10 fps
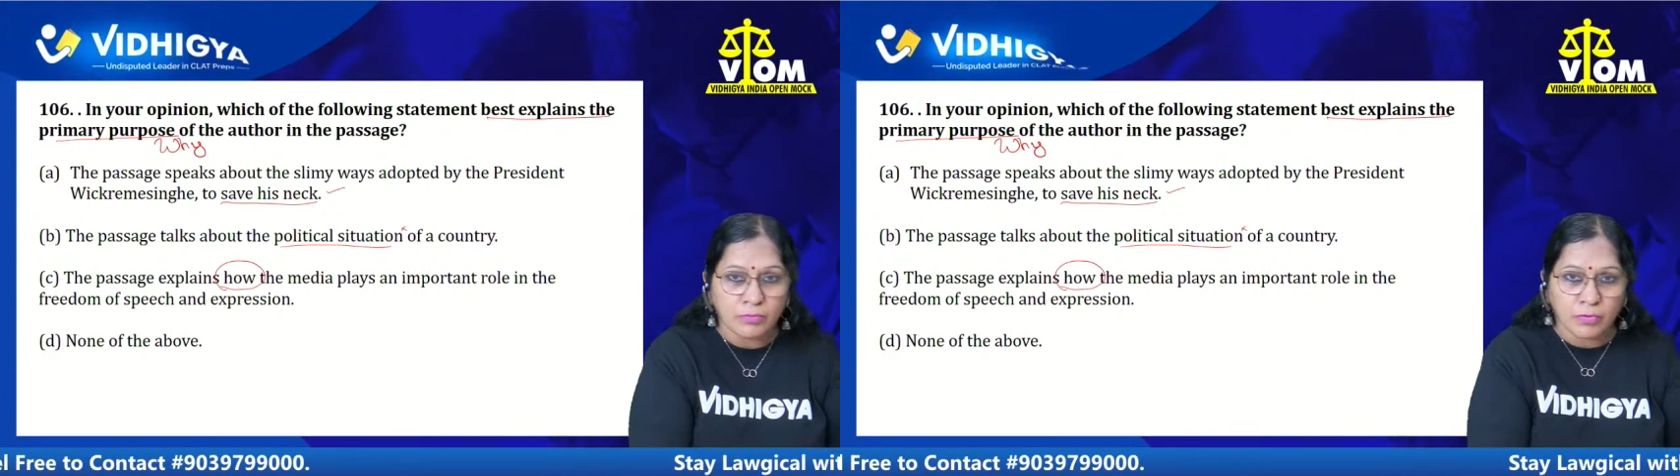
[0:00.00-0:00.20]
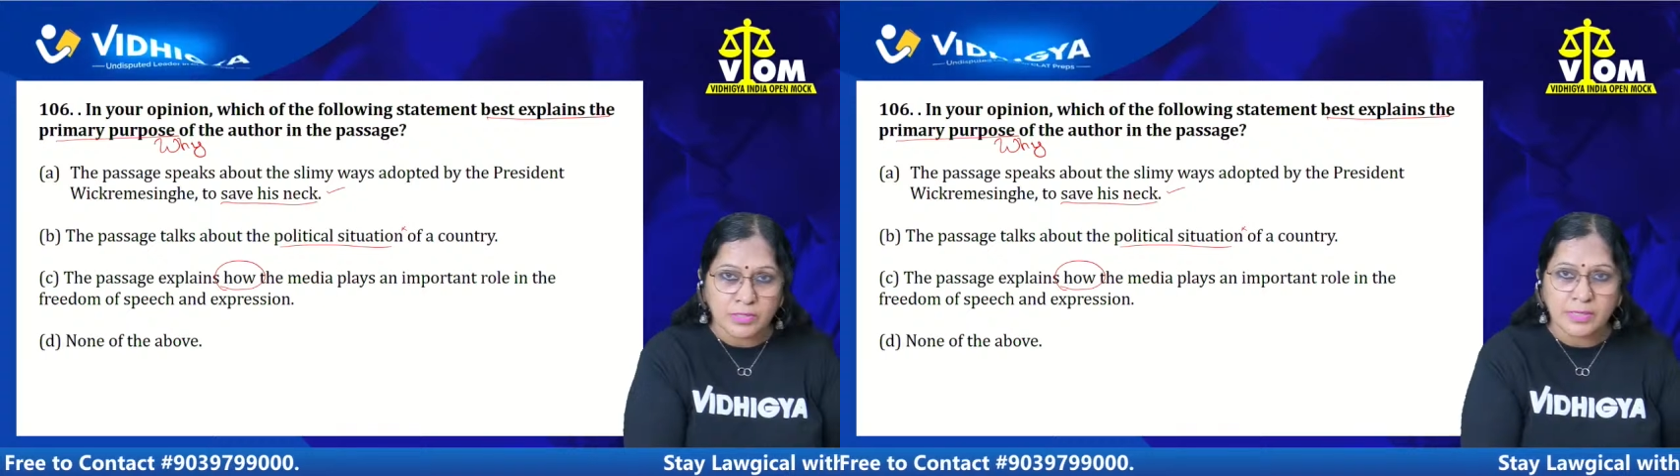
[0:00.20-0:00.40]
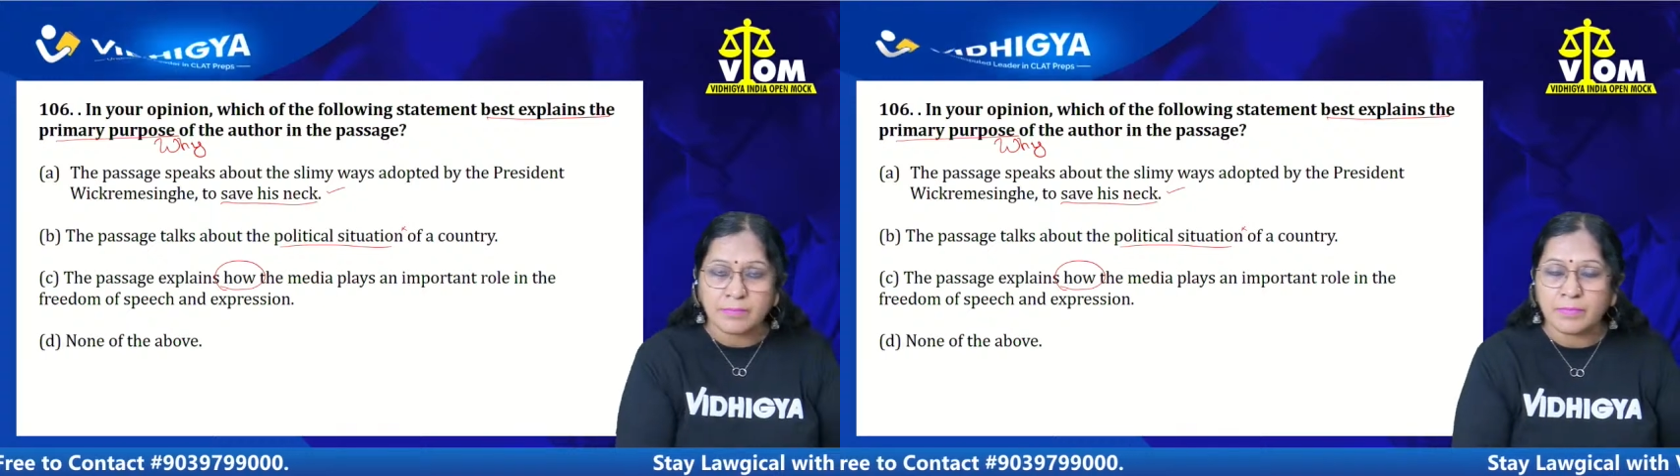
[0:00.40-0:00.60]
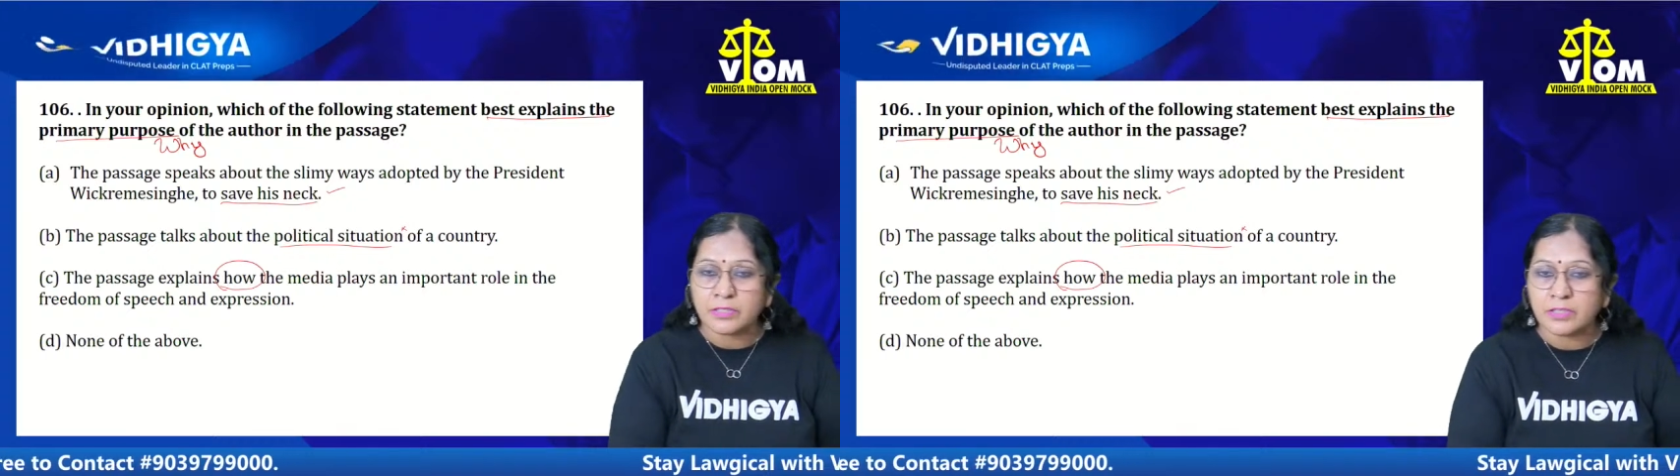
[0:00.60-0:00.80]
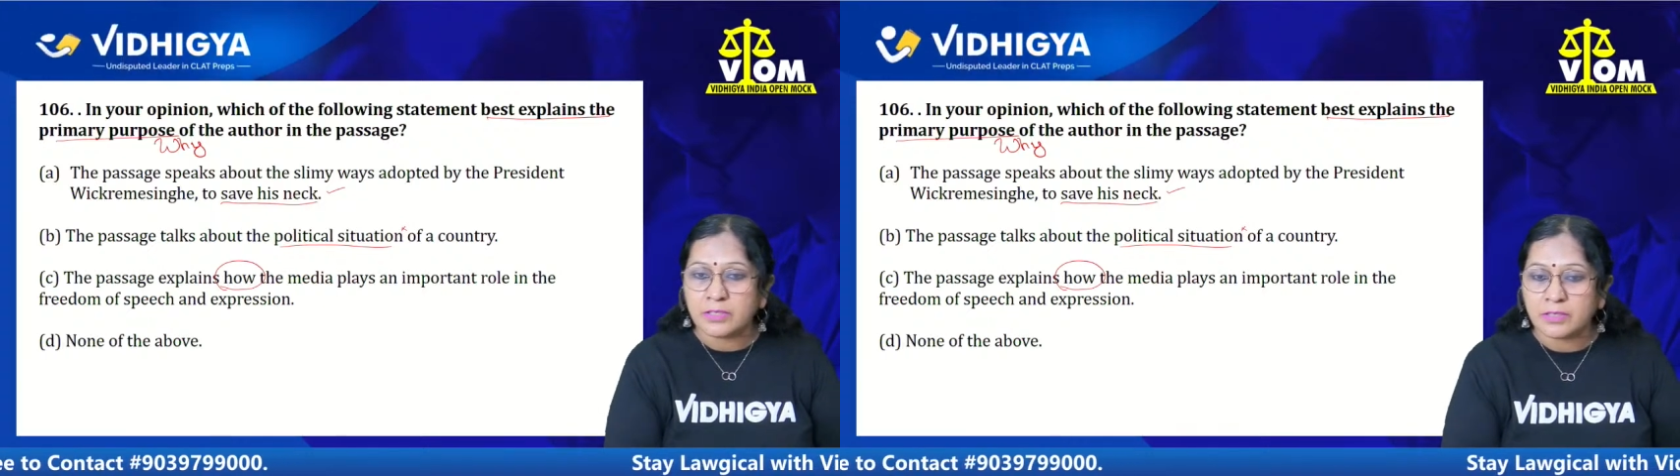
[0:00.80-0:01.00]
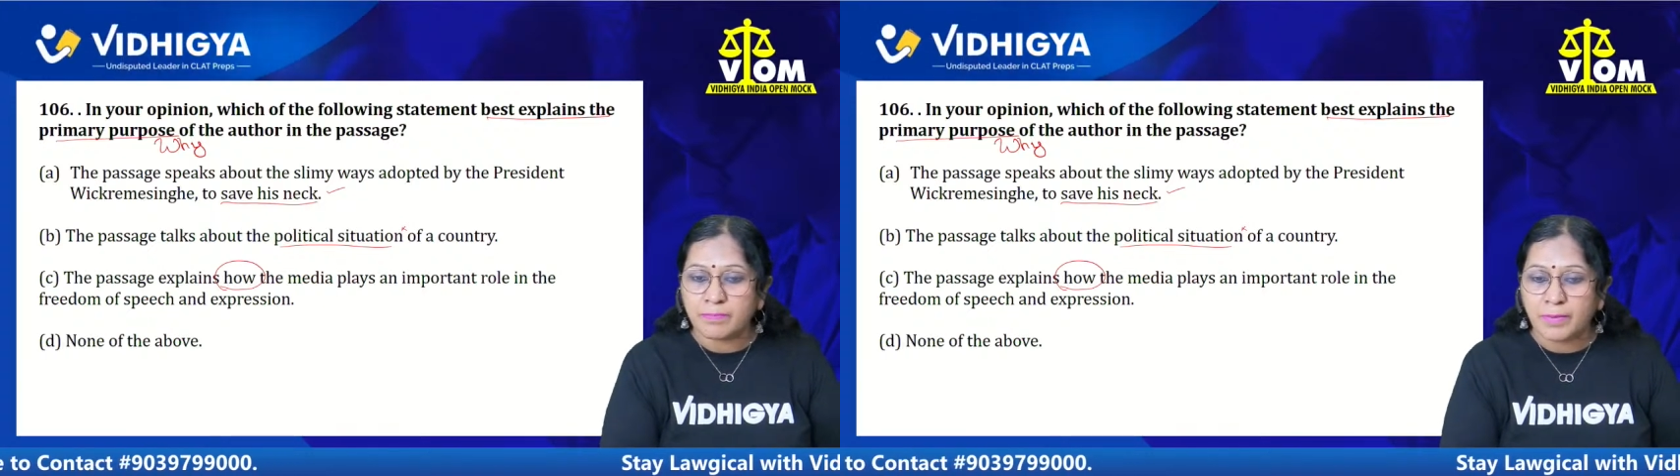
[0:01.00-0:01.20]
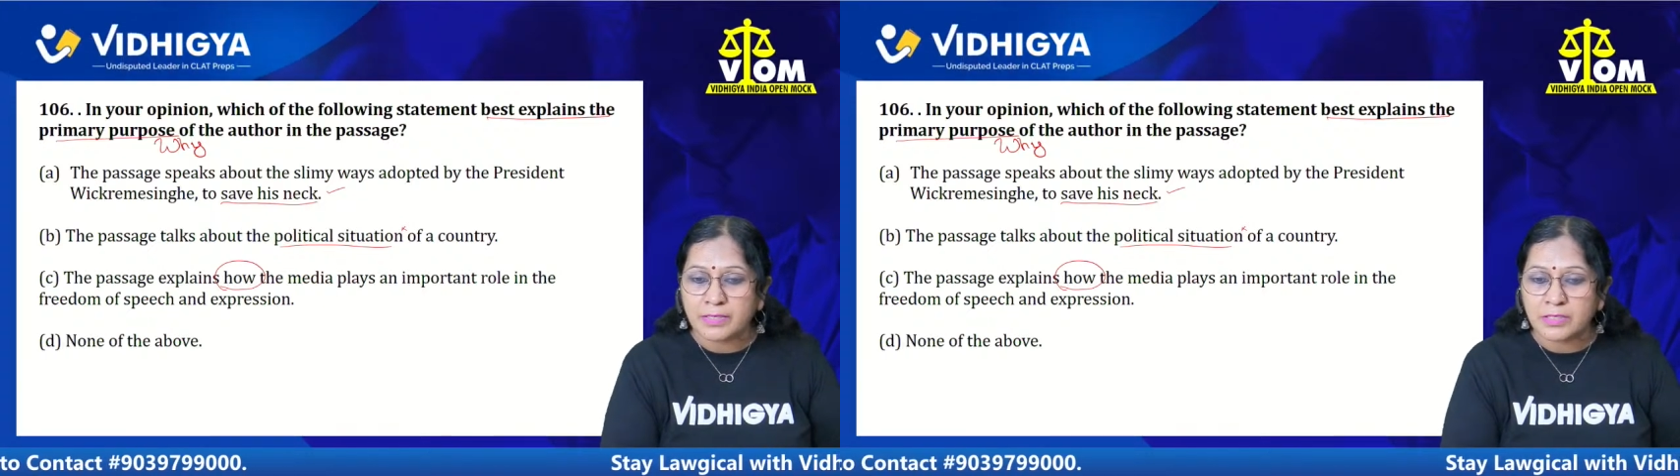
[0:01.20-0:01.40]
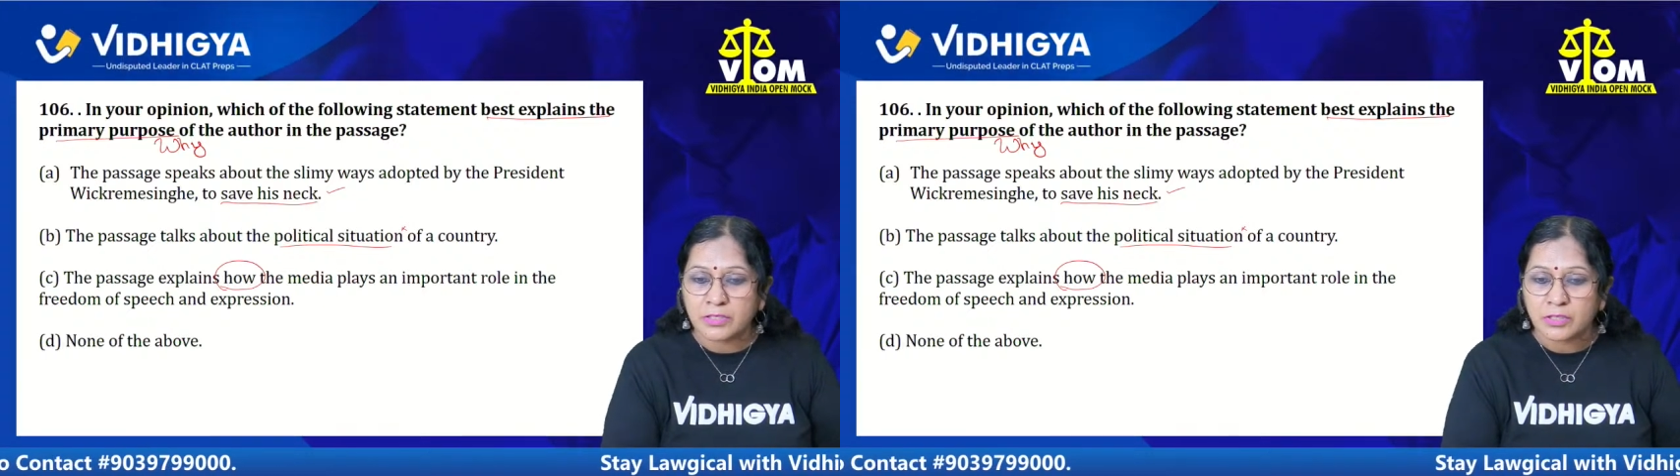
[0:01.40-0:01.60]
was that mentioned in the
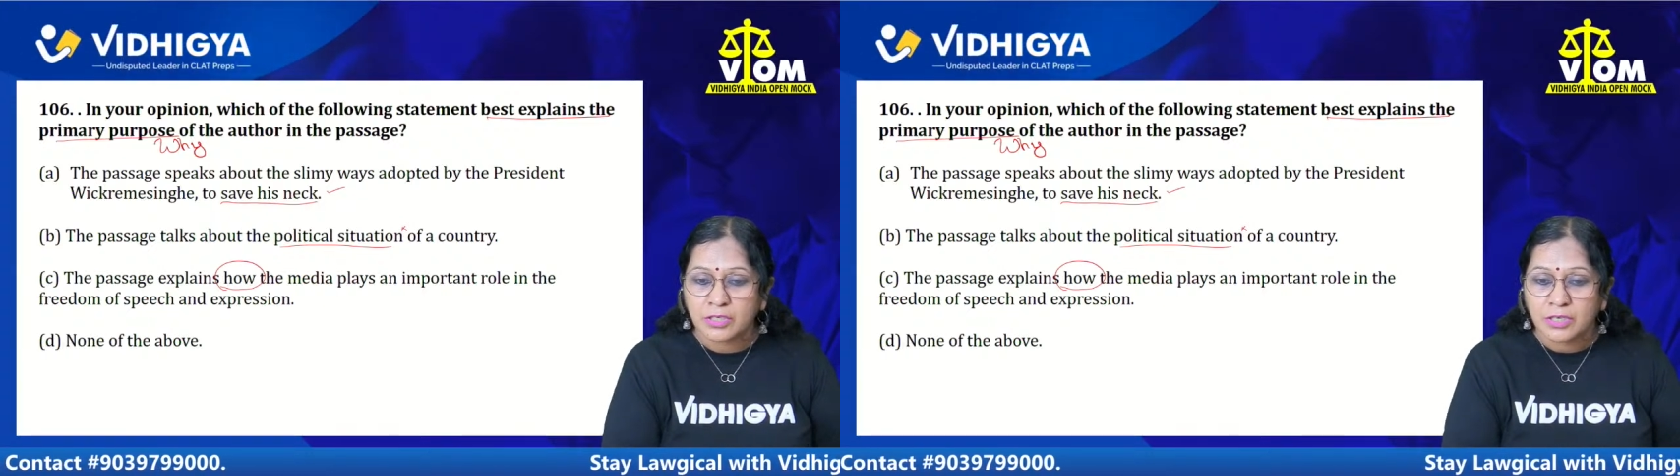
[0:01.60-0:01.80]
passage?